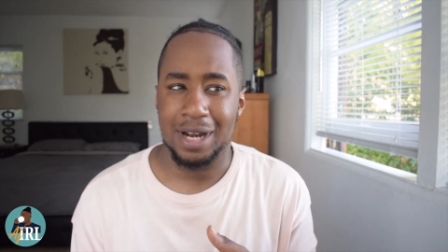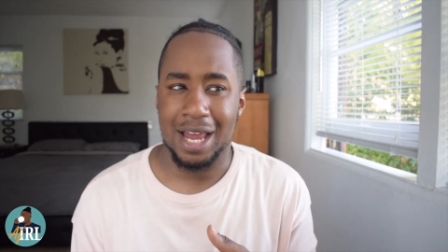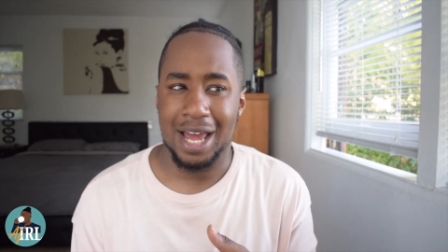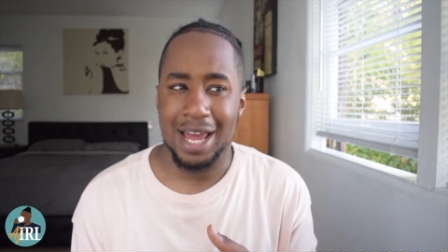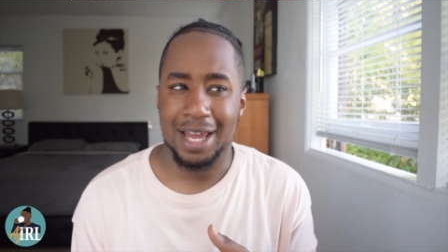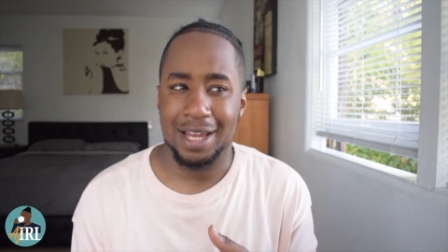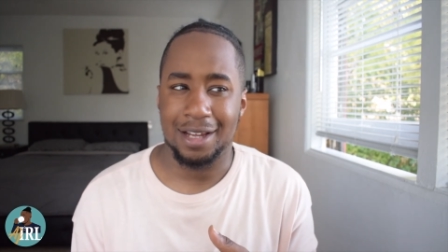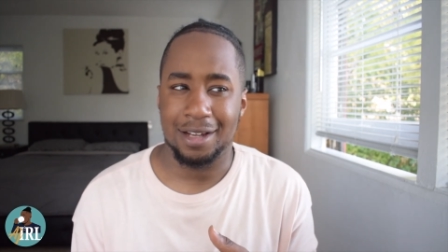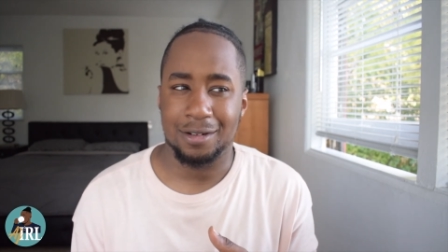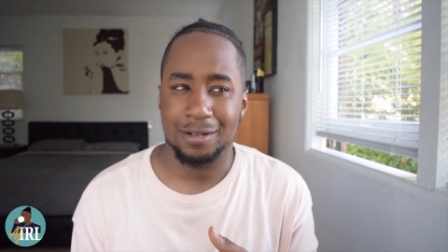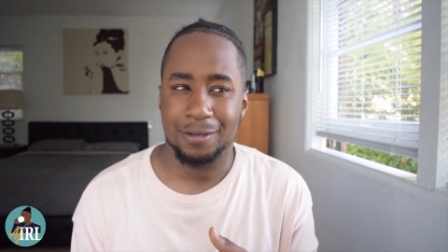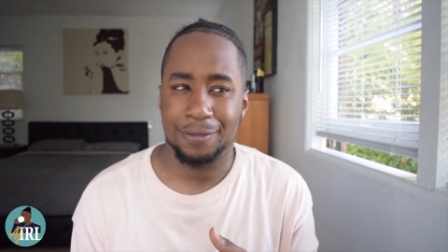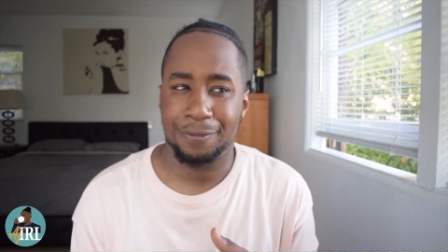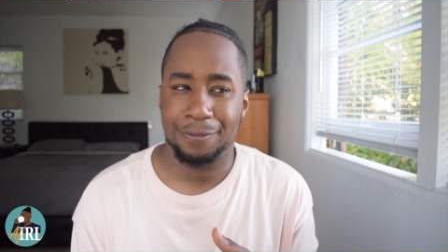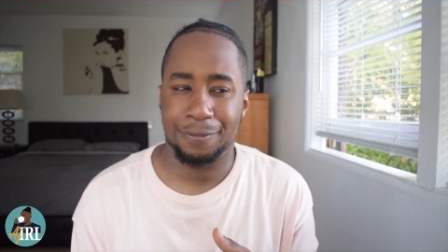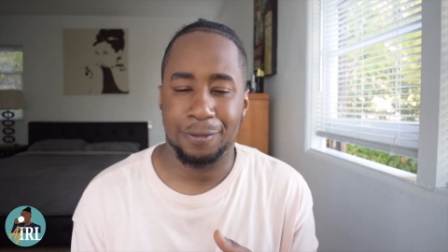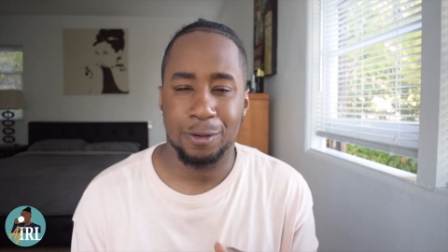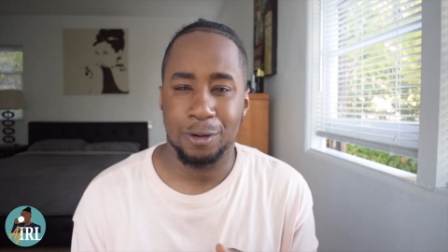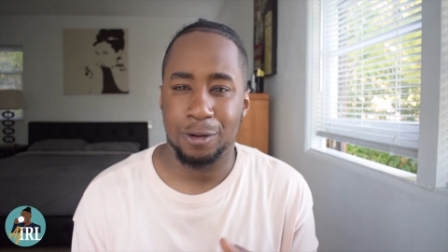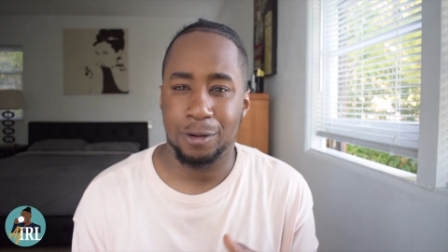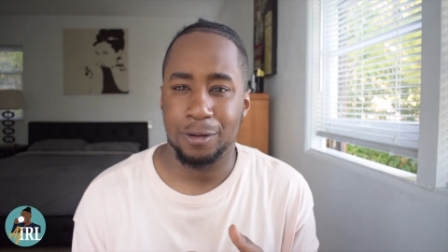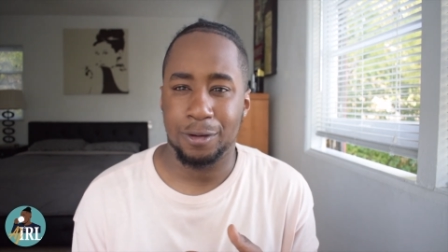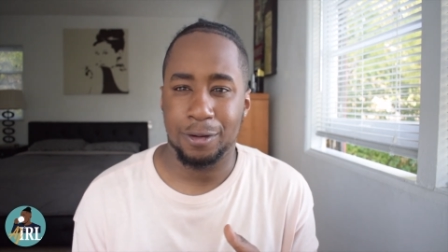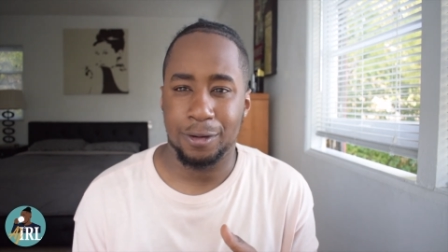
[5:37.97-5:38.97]
like
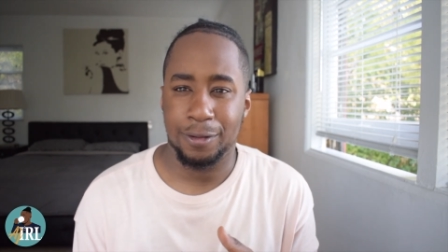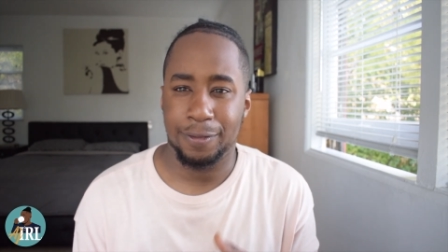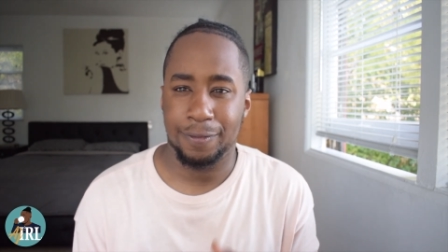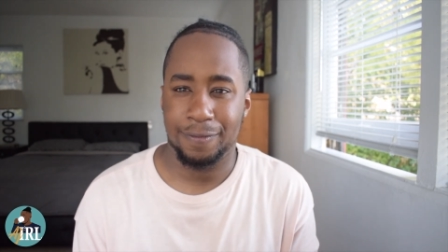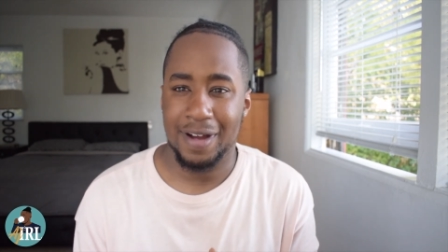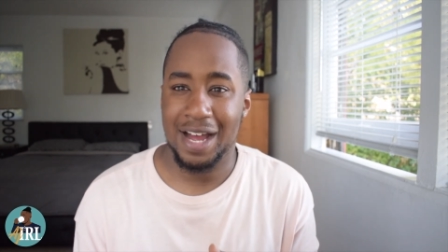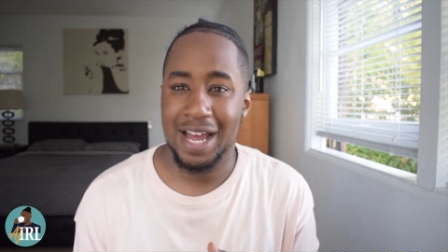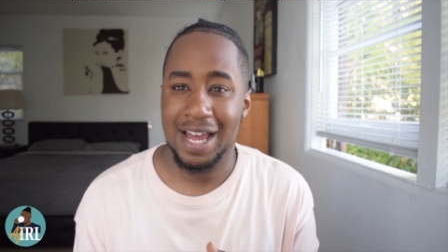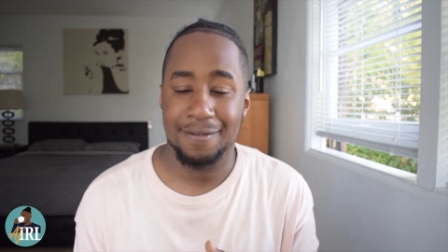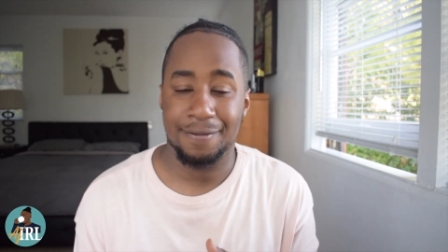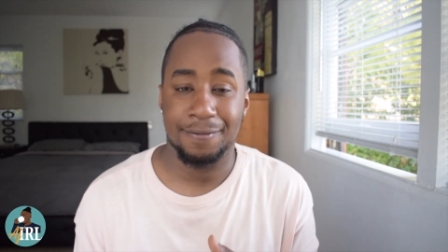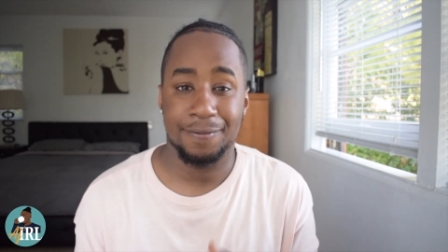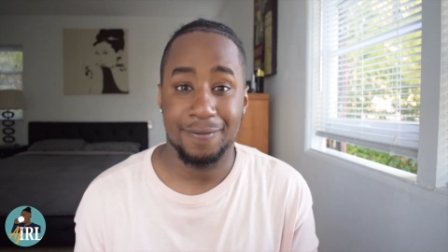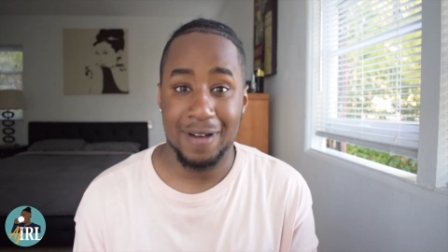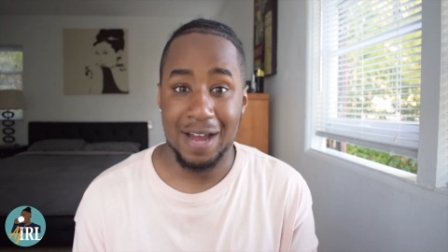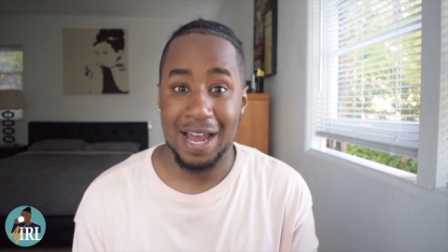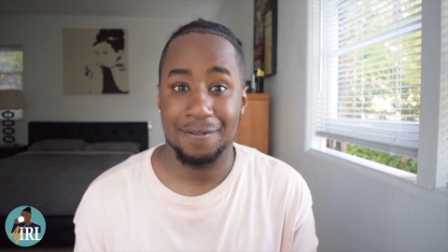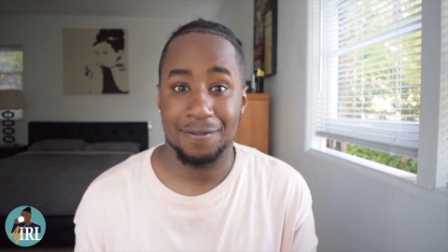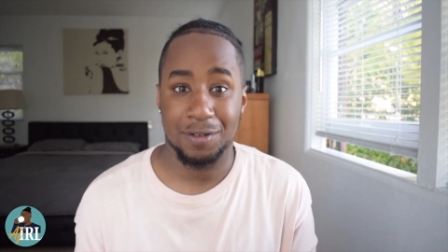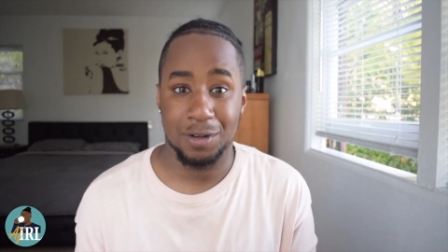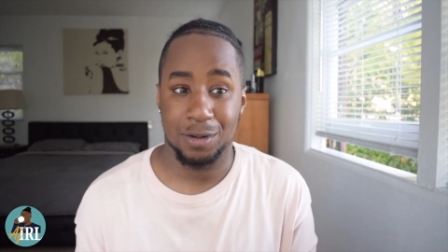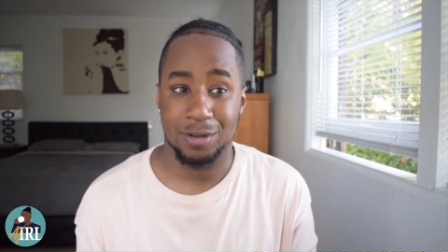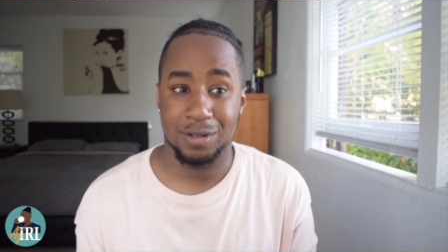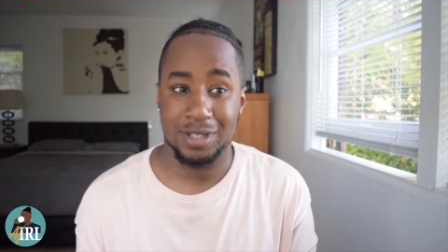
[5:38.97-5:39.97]
four or five,
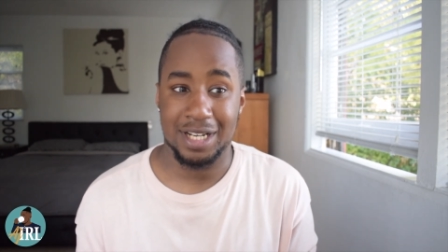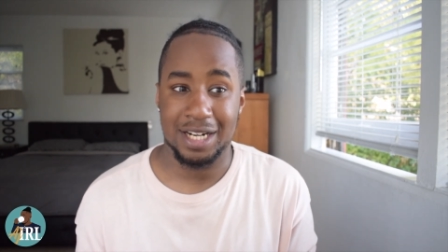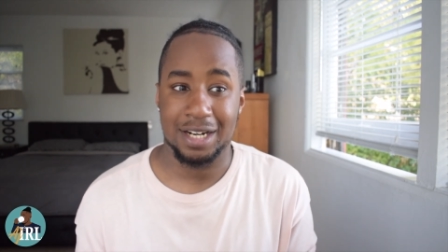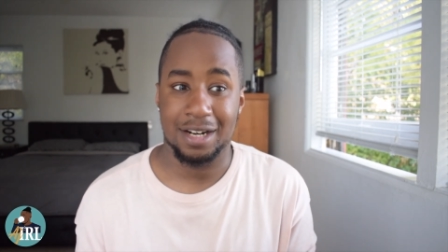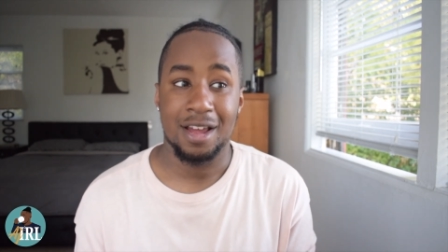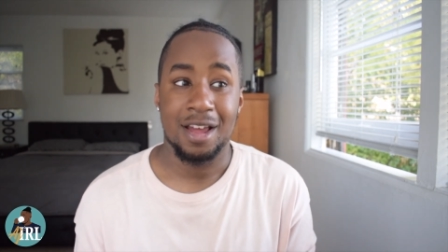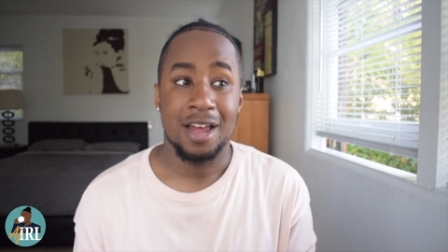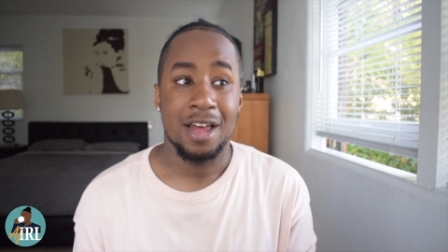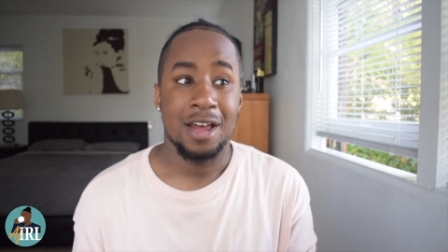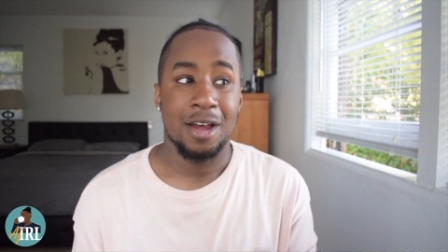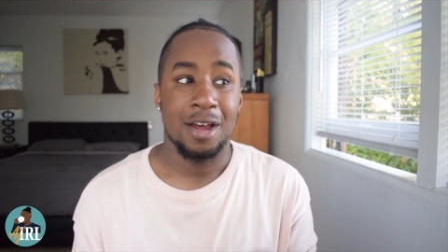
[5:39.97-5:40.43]
five doors and